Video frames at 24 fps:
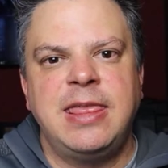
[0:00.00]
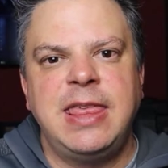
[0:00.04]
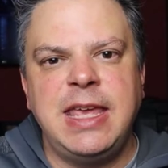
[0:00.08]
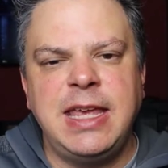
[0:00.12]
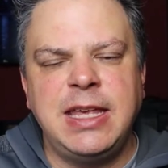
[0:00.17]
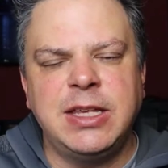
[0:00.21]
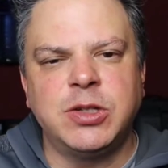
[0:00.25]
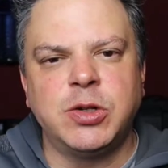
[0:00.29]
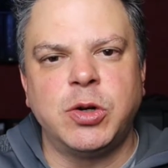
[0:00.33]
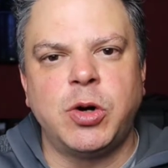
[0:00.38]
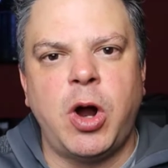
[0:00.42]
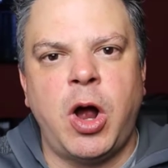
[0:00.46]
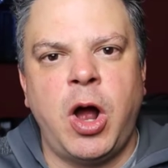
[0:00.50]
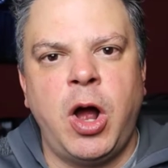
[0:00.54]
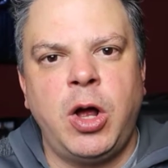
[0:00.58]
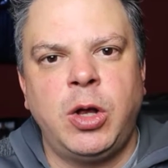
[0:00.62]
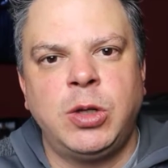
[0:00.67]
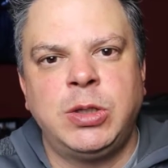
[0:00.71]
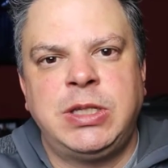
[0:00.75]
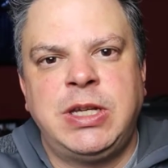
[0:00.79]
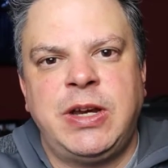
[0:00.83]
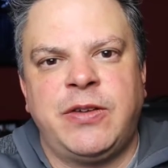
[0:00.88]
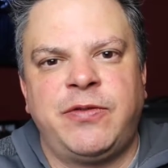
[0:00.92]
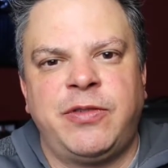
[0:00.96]
These are
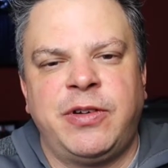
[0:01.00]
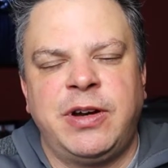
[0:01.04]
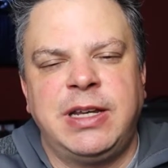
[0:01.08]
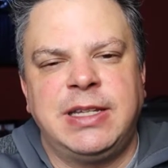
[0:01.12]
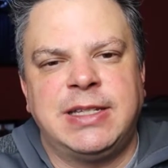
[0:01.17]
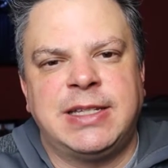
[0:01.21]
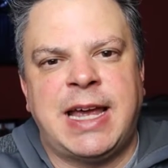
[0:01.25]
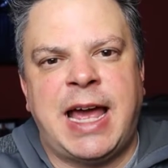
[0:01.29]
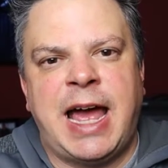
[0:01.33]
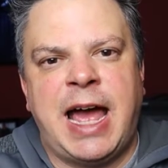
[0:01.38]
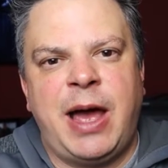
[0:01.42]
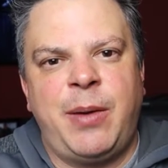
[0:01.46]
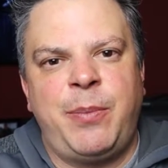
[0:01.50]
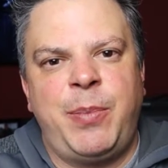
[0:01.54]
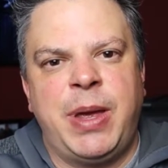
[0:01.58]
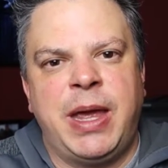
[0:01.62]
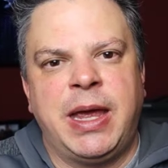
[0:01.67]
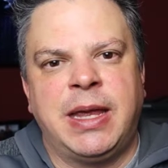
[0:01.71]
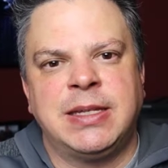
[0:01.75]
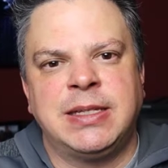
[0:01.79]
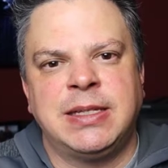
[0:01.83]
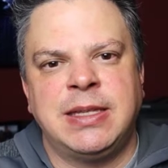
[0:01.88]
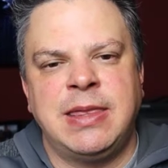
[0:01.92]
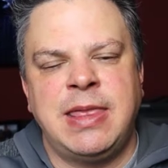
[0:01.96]
all different
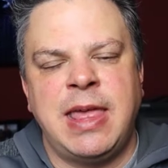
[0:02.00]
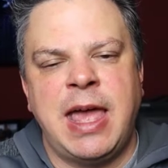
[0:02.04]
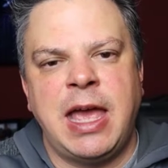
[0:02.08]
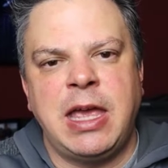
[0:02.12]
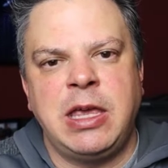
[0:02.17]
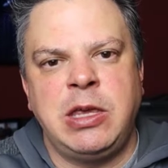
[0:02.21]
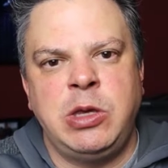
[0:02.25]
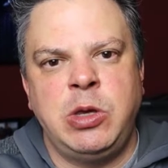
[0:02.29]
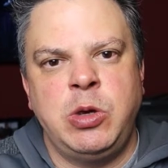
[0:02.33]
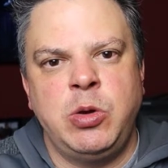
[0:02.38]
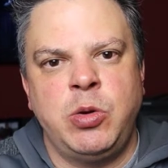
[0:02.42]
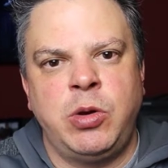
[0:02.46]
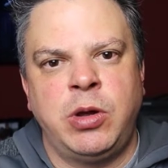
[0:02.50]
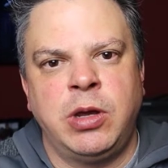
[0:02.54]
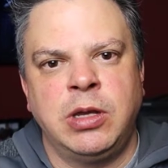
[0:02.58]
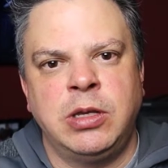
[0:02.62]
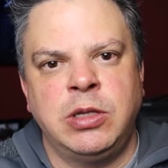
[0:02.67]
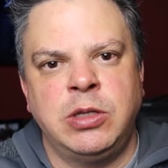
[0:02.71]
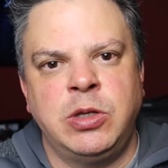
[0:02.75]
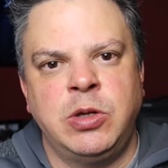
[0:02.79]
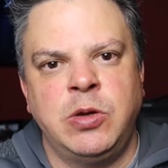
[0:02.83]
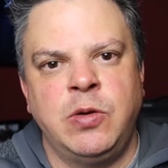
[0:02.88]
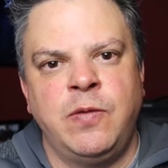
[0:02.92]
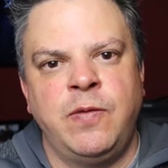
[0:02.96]
topics that you
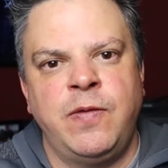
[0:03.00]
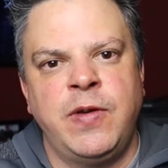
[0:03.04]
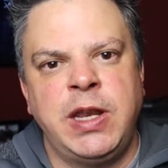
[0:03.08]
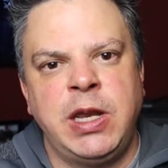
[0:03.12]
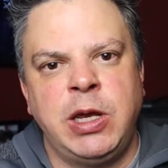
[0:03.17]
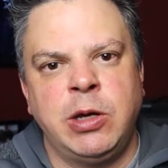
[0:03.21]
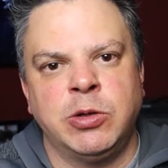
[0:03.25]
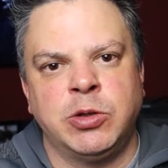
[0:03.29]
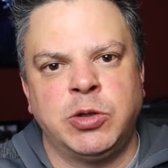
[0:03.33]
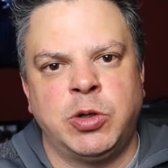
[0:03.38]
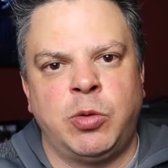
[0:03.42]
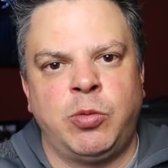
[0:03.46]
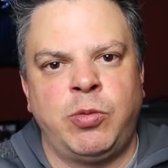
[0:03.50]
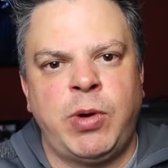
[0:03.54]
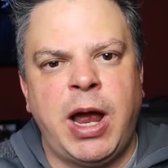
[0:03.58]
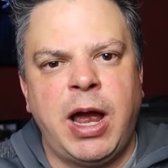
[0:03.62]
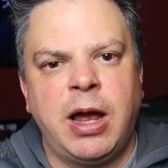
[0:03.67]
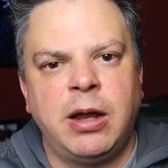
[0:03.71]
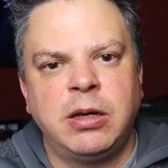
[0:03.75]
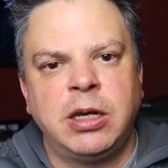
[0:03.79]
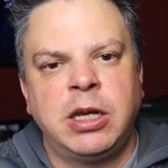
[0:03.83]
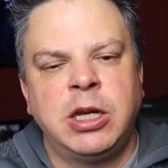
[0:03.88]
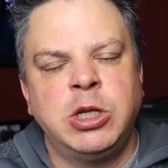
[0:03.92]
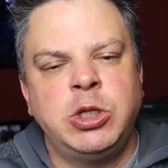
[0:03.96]
can do videos
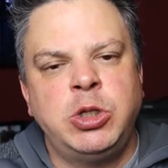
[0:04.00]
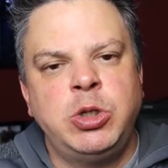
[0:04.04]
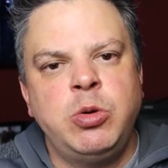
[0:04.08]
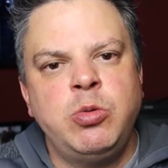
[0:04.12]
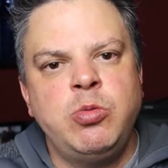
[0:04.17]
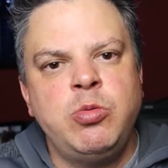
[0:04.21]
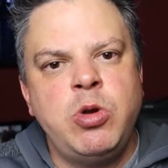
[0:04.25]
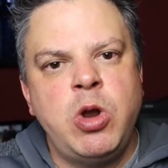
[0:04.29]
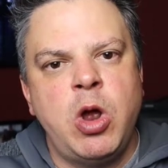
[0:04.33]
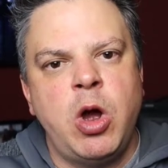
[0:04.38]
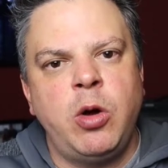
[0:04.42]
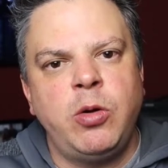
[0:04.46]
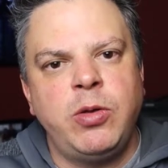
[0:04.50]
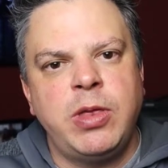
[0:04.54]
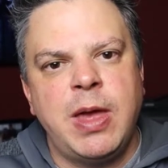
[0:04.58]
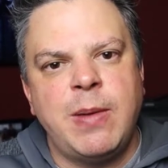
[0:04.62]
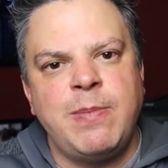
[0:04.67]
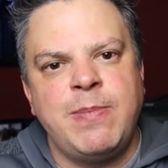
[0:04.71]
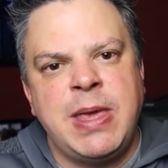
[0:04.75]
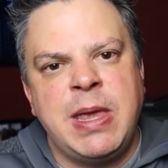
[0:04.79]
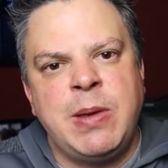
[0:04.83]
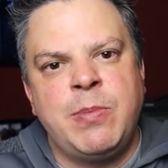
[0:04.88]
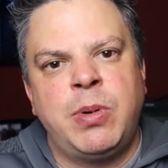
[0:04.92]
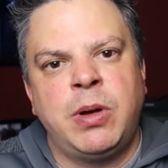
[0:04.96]
around because you know
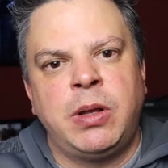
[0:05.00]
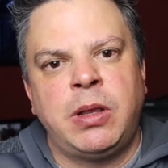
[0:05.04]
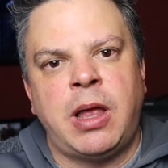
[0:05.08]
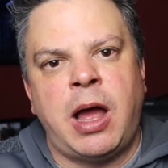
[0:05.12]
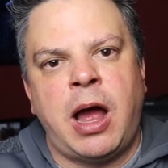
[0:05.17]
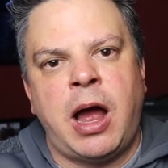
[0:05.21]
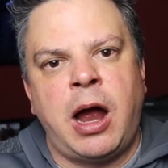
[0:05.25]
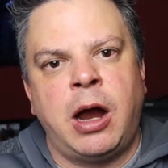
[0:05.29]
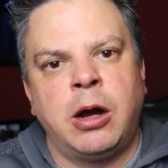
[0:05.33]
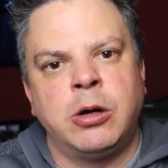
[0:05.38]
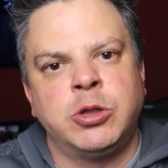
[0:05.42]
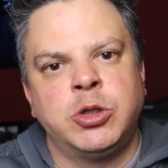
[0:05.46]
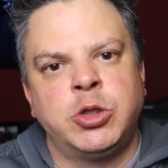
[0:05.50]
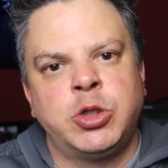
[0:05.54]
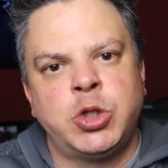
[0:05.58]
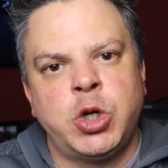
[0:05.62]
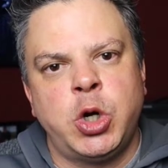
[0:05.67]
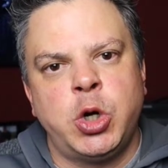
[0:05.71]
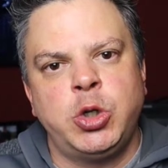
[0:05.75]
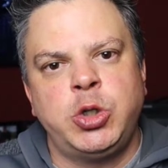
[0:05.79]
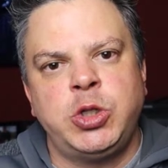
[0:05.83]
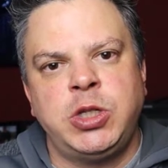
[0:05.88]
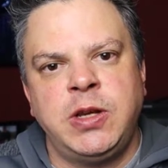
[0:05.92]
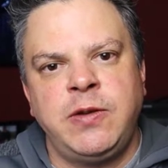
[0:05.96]
that people are
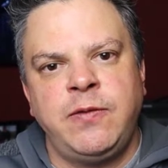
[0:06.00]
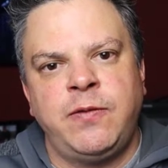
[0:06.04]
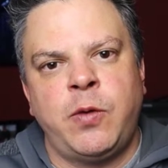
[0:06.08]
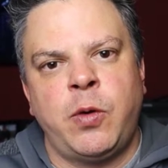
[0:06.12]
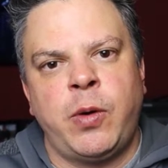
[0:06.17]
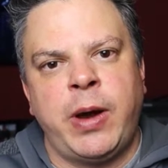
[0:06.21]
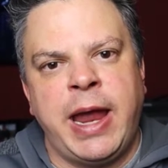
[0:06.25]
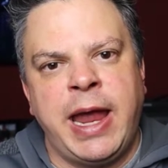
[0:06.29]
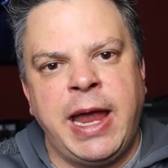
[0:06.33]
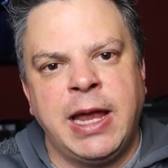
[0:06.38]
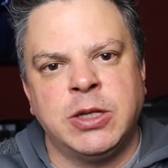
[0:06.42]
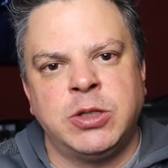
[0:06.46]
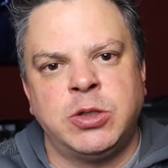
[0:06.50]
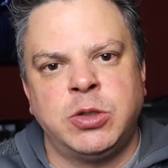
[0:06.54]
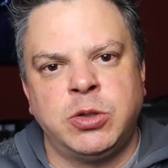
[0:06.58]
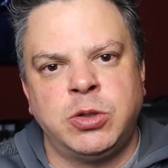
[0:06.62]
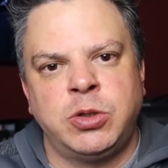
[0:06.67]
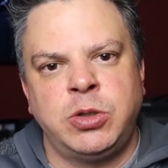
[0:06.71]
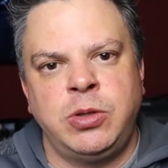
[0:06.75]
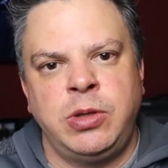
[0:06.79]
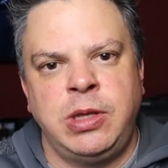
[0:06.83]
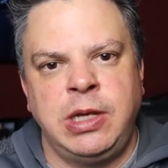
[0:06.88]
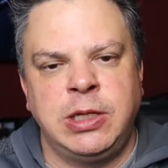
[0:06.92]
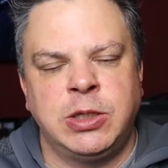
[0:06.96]
searching for answers
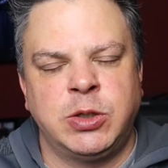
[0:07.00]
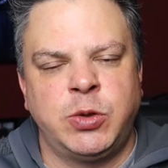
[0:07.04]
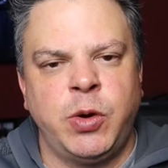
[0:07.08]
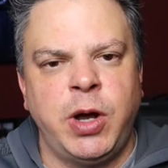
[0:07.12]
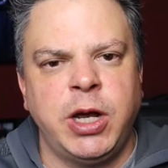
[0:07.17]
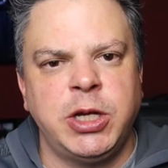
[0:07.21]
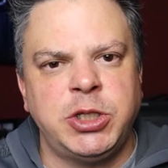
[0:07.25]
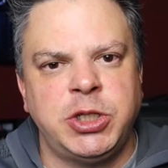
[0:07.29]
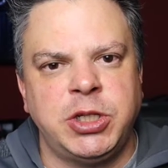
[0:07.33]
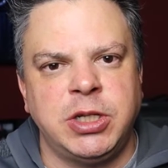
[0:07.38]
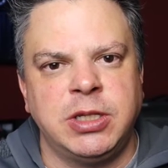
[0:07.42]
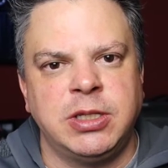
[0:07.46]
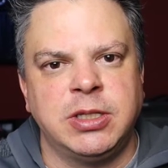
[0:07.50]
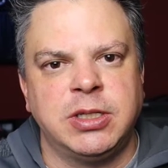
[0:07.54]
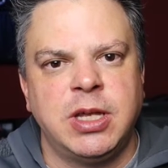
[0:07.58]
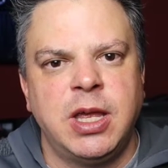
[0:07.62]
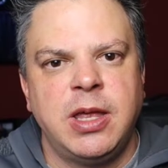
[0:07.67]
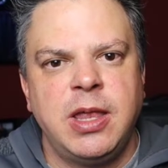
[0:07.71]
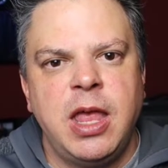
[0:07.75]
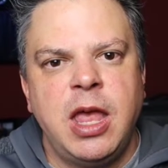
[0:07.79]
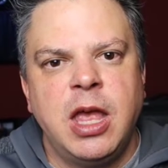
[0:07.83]
to these questions.